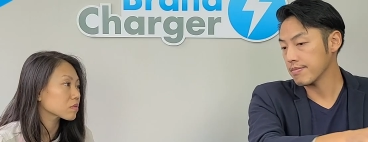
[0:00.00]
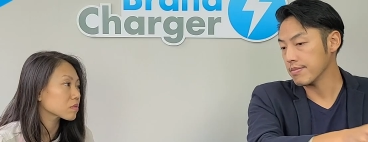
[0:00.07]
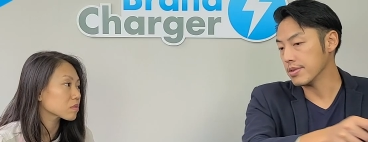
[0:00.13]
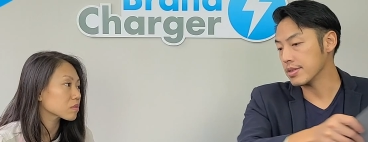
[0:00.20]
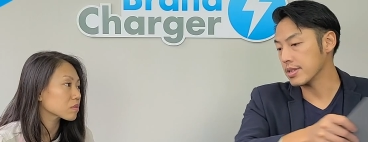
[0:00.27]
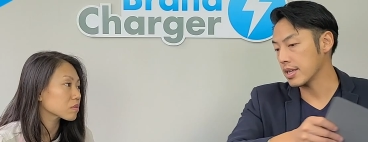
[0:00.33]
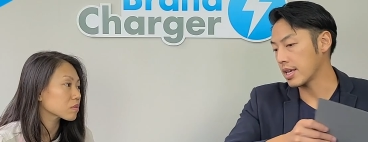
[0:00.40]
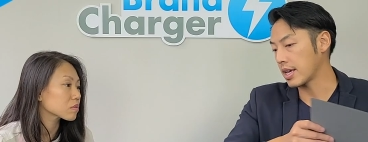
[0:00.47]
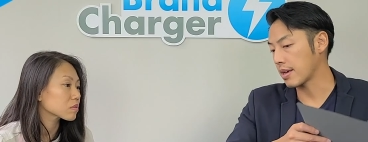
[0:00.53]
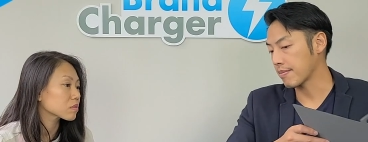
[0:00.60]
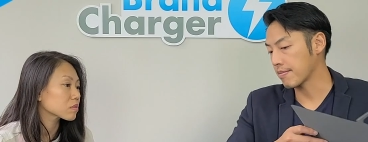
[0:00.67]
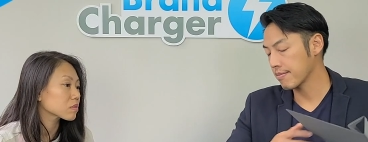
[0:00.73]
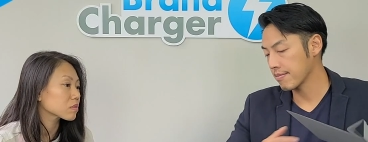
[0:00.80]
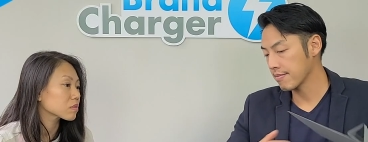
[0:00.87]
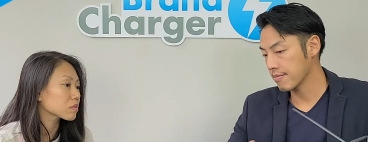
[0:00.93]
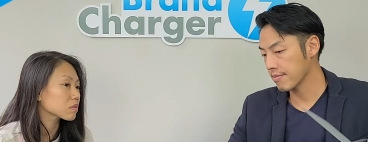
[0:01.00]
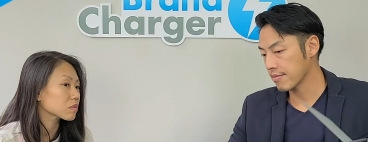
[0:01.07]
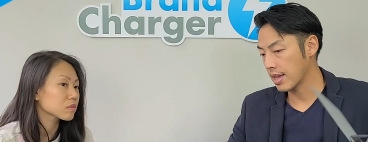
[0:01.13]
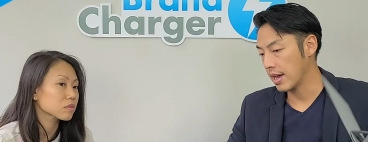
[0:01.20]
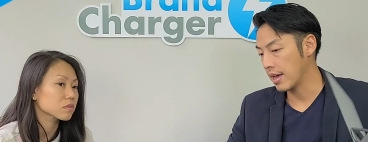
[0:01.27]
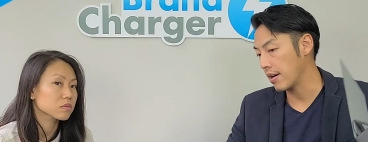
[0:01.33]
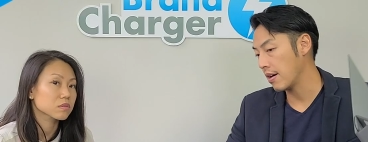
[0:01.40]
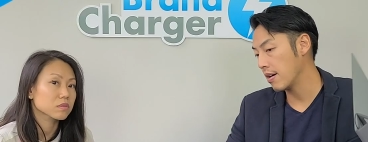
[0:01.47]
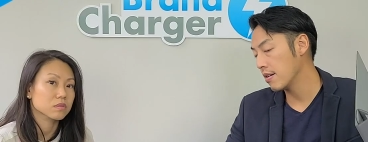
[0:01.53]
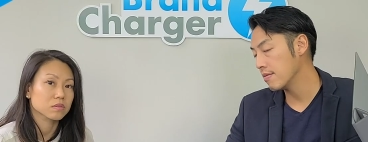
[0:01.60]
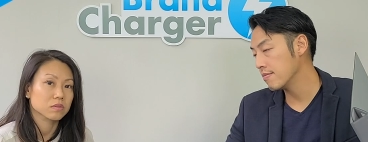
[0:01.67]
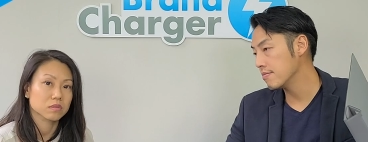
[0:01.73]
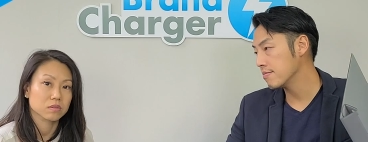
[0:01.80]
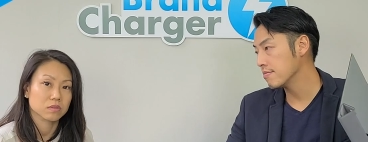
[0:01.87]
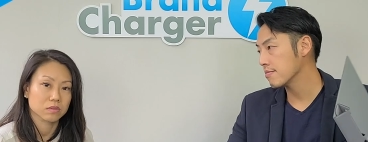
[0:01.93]
Speaker 1: you're sitting at
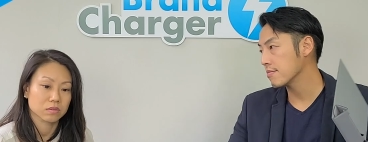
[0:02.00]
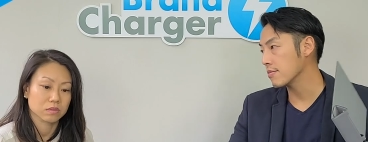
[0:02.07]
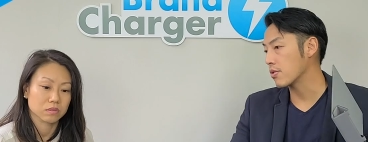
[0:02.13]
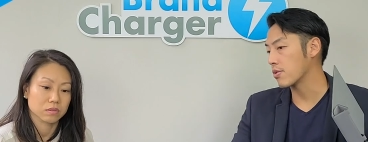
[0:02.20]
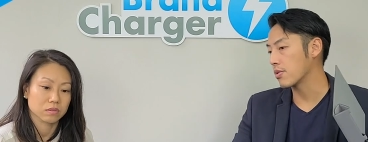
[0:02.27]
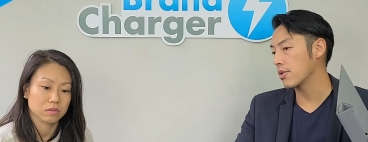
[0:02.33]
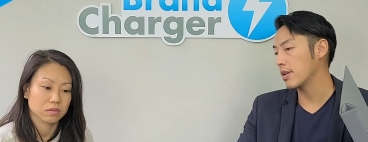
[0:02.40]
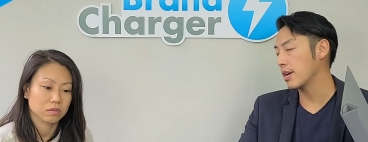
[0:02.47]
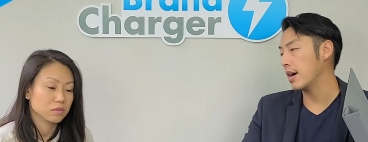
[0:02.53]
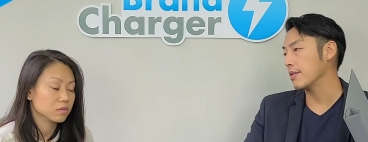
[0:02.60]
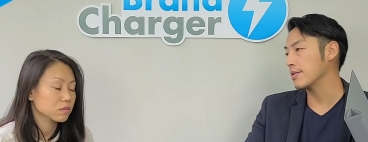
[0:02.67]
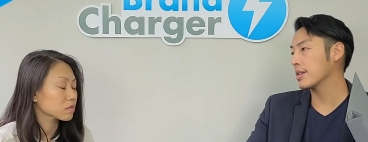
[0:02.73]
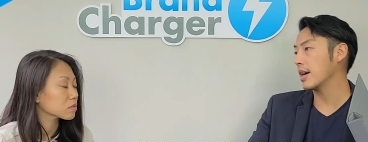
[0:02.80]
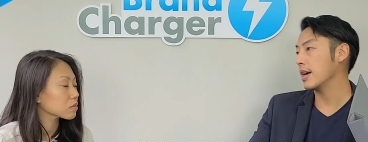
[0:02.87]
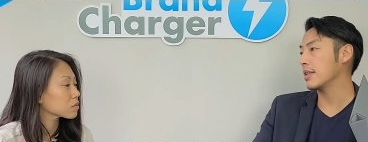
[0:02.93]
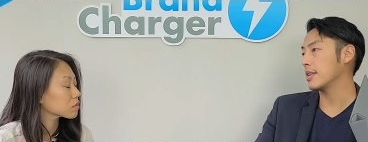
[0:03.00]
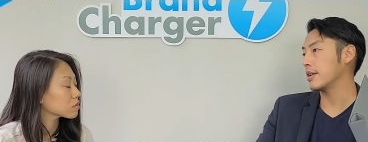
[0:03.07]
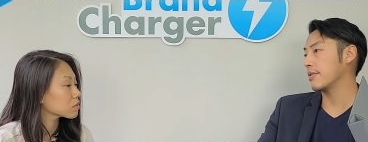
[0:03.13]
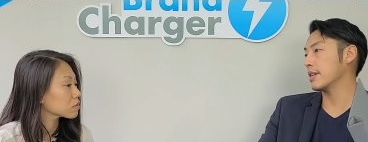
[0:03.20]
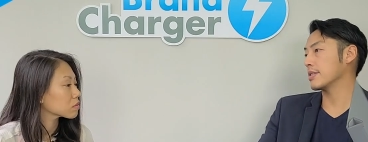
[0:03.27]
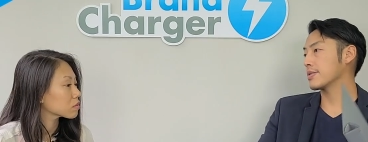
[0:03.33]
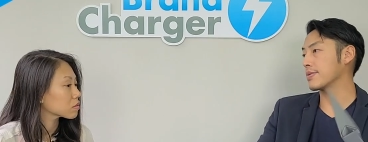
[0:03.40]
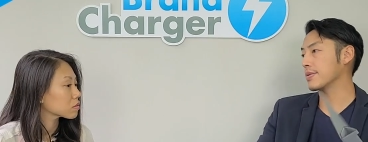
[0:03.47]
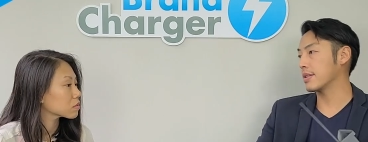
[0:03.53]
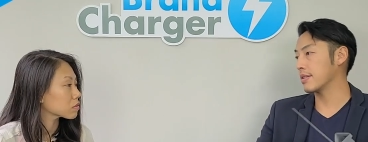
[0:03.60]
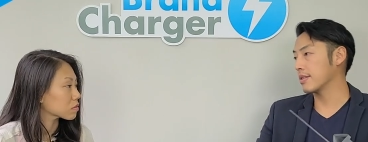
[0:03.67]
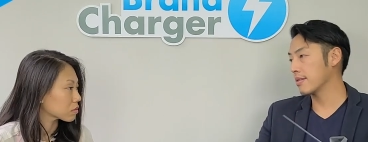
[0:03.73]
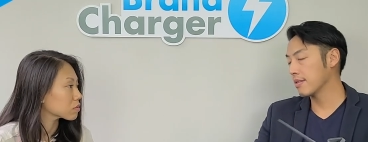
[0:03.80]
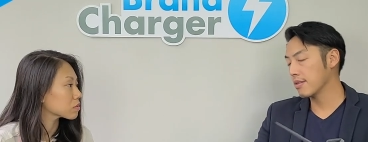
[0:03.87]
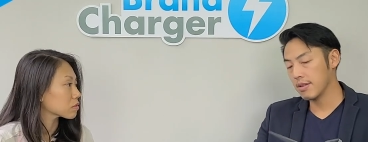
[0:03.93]
home or outside in a restaurant.
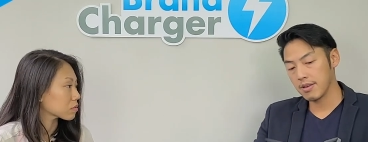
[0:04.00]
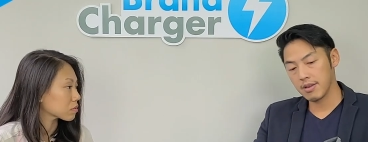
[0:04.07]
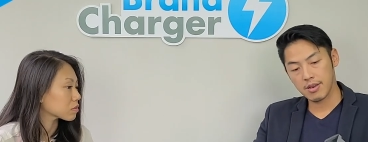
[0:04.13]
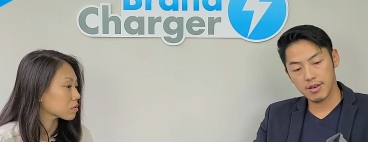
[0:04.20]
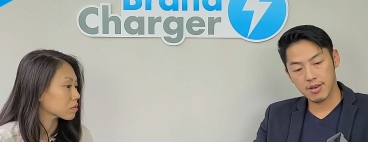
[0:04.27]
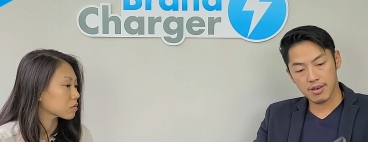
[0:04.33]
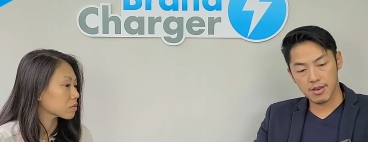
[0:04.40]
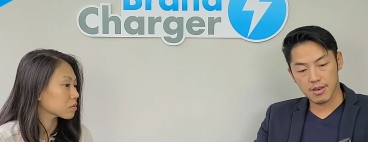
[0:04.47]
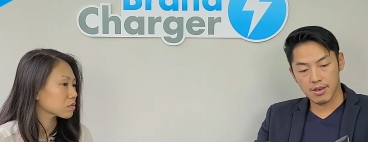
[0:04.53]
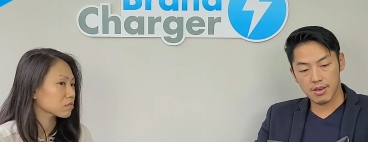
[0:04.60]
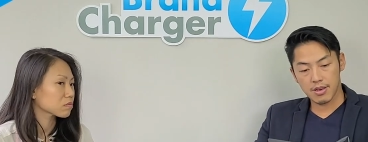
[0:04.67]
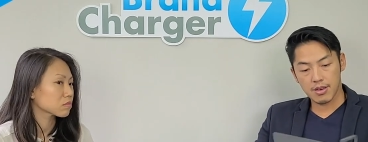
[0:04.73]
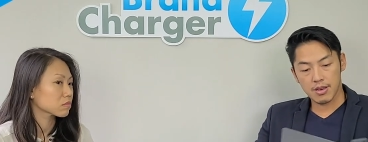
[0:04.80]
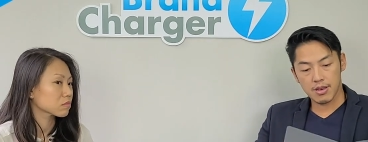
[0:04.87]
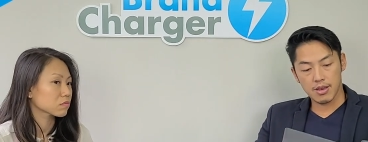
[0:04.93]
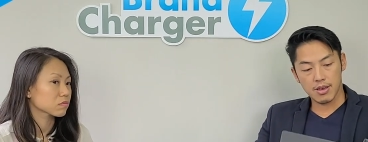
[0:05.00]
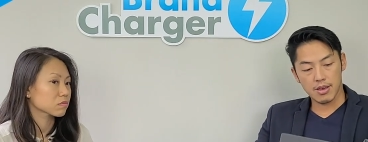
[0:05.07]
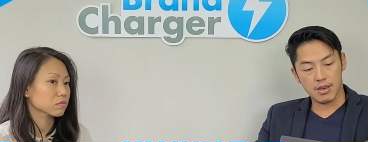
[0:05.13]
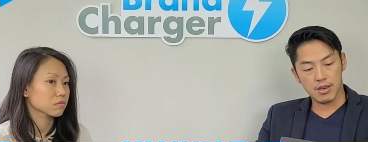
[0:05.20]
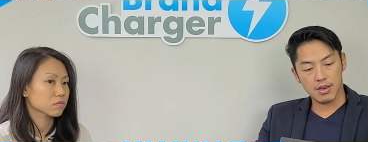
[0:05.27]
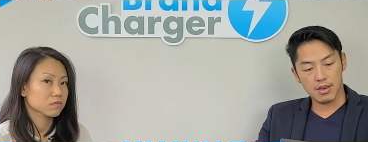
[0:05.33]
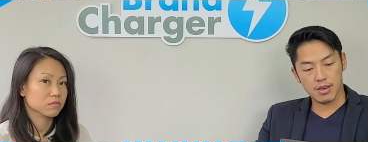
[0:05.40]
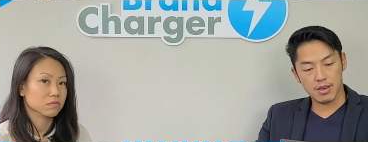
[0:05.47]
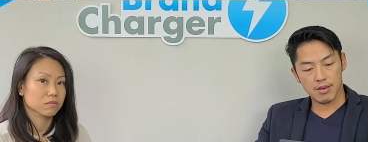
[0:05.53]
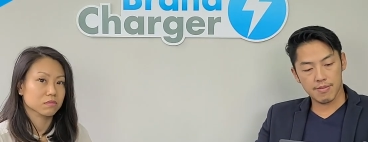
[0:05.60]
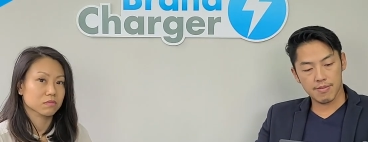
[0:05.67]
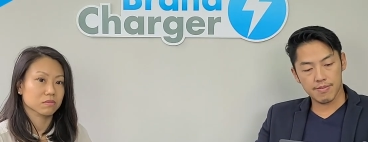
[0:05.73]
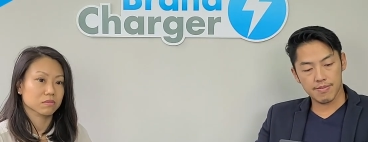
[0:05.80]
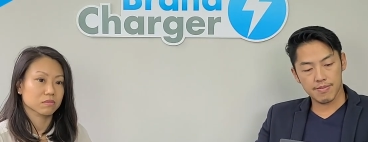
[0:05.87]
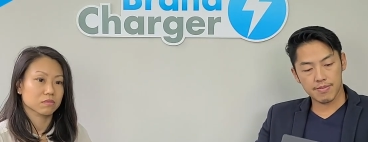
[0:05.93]
Uh,
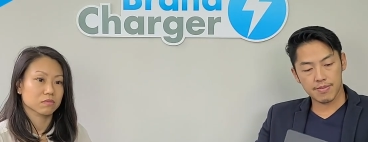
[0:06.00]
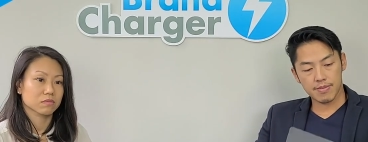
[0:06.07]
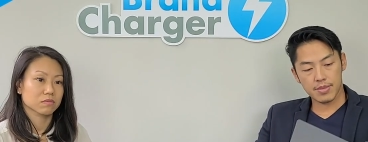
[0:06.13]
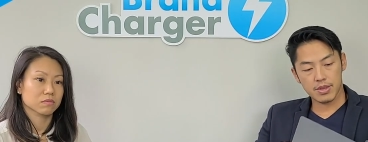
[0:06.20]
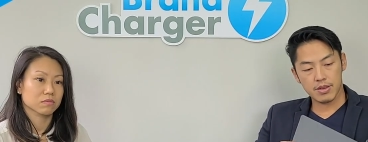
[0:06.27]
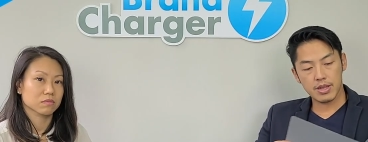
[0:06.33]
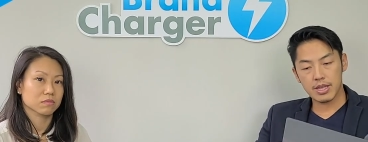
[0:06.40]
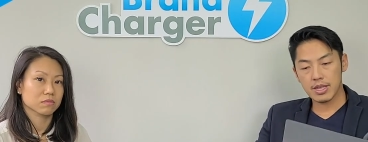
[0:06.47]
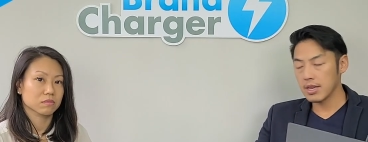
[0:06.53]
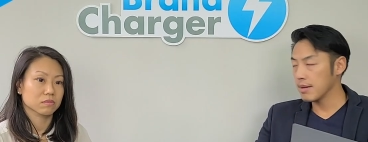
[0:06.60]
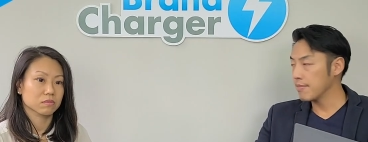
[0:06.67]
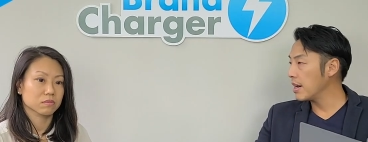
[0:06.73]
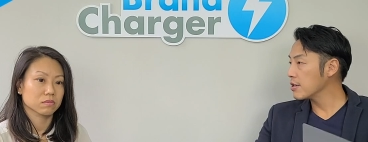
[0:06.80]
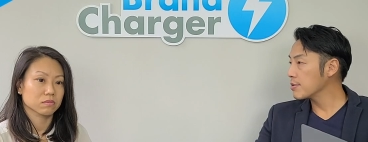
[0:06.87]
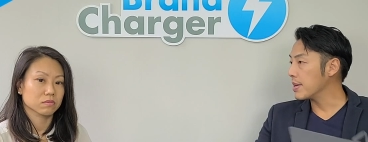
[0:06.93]
you need a mouse